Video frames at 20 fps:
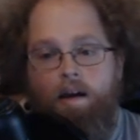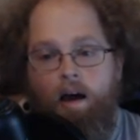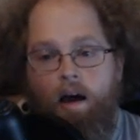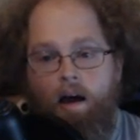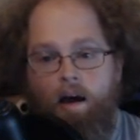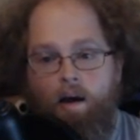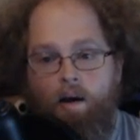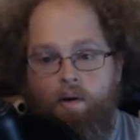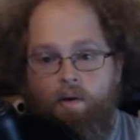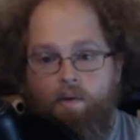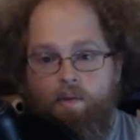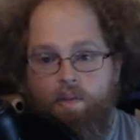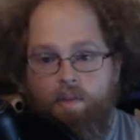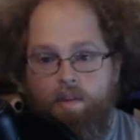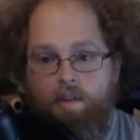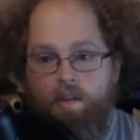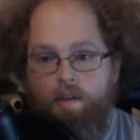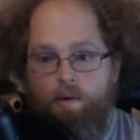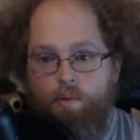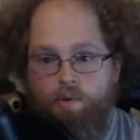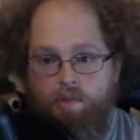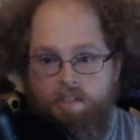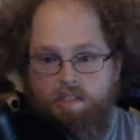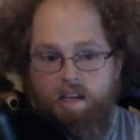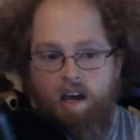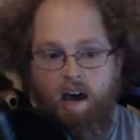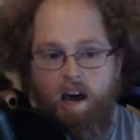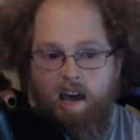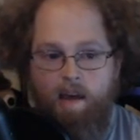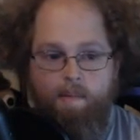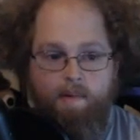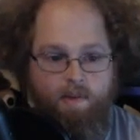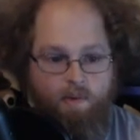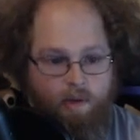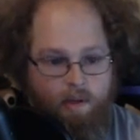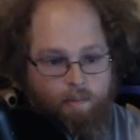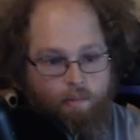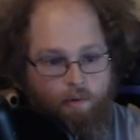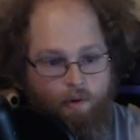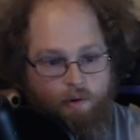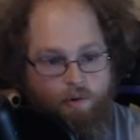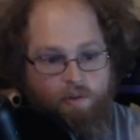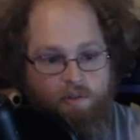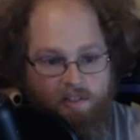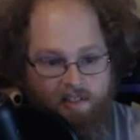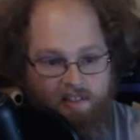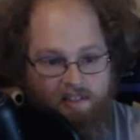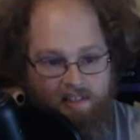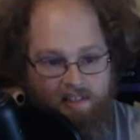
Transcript: There was a tie between Bruce and